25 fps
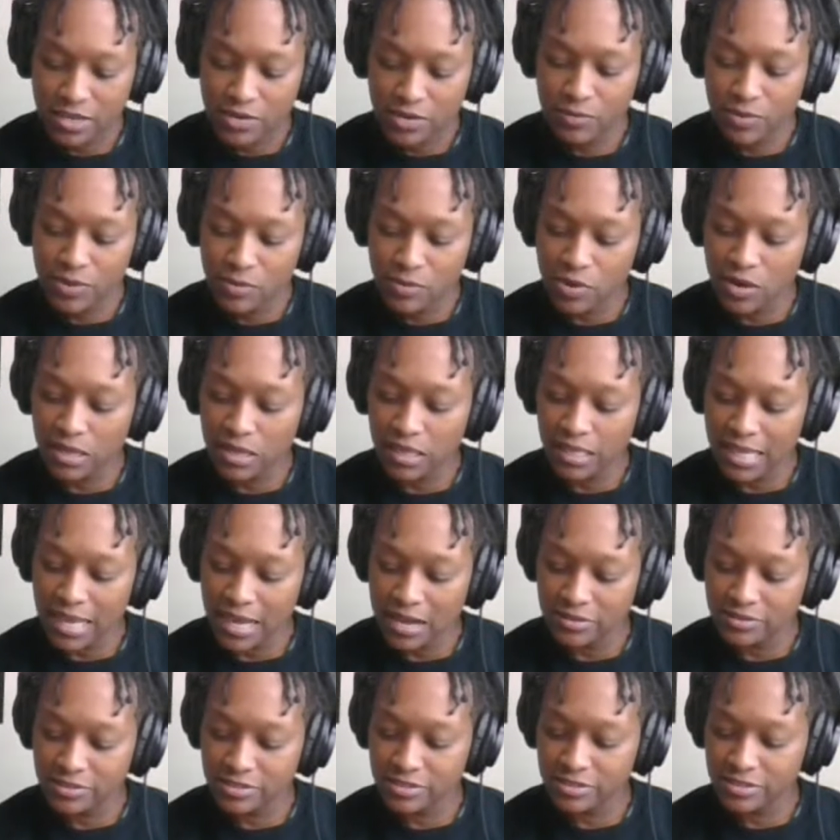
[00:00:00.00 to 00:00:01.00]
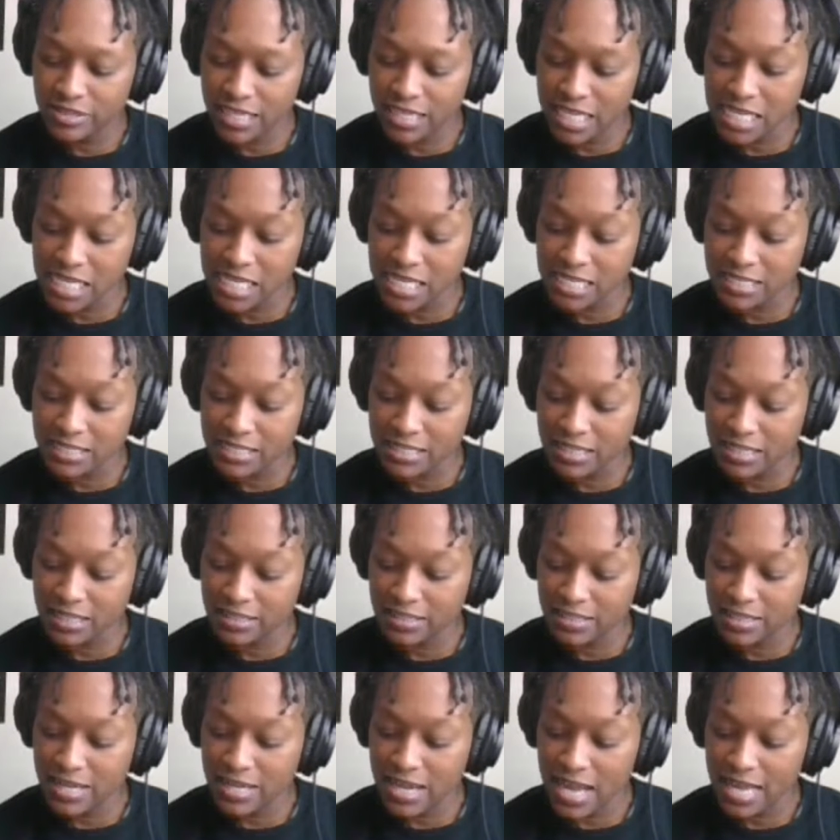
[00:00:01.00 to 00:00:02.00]
We were allowed to eat in
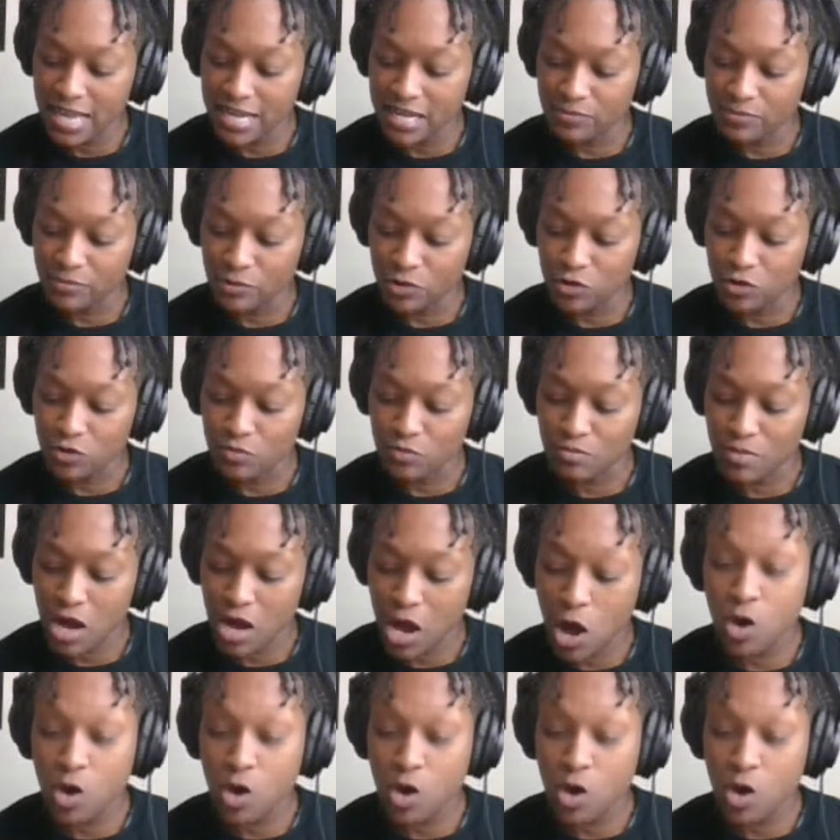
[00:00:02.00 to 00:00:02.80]
the dining room